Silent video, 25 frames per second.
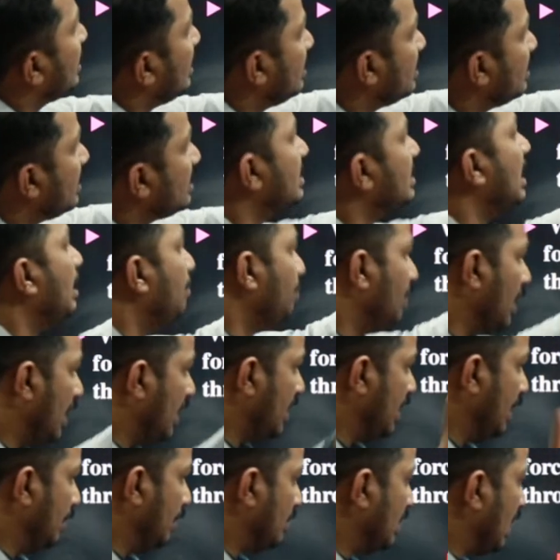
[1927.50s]
in the same
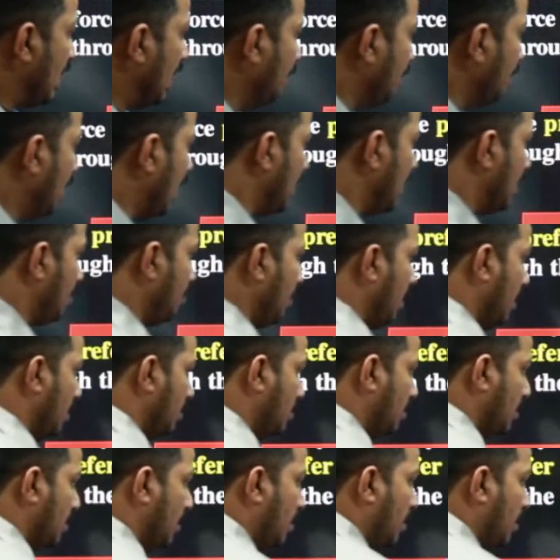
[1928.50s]
direction. Same direction means